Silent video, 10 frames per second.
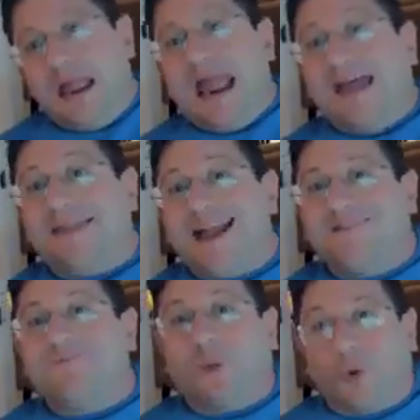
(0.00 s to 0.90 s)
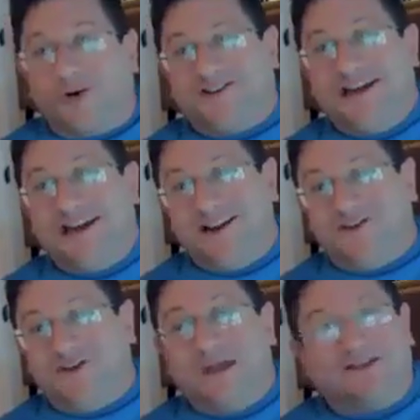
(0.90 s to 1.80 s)
And they had floor seating.
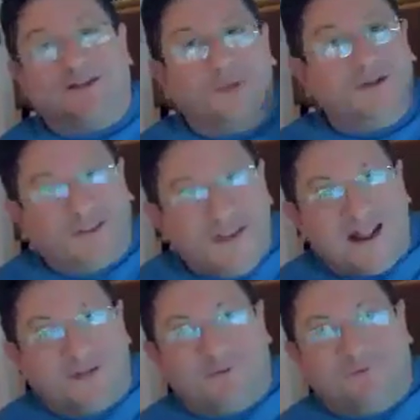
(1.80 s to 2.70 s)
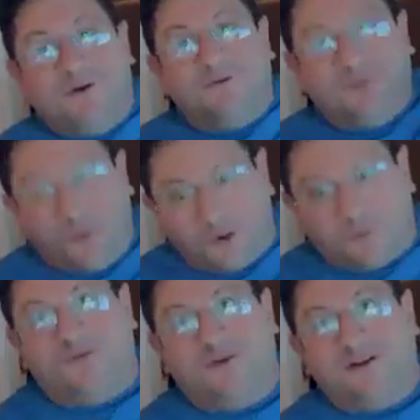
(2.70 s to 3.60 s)
So not only the stands were filled, the floor
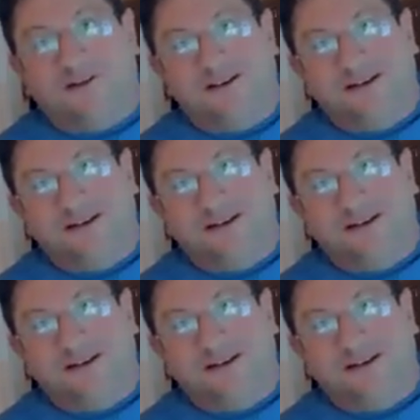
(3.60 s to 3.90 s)
was filled.